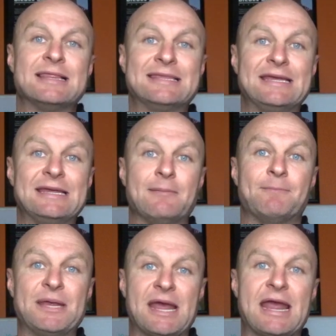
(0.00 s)
the
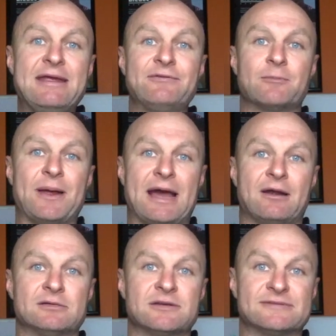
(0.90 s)
behavior
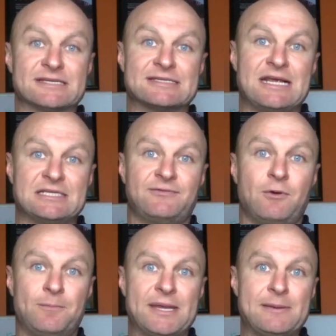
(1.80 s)
patterns of
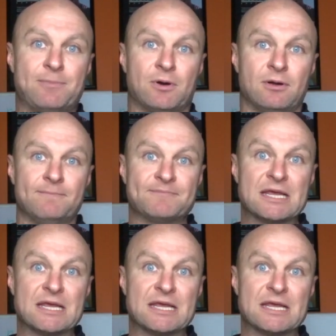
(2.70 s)
successful people.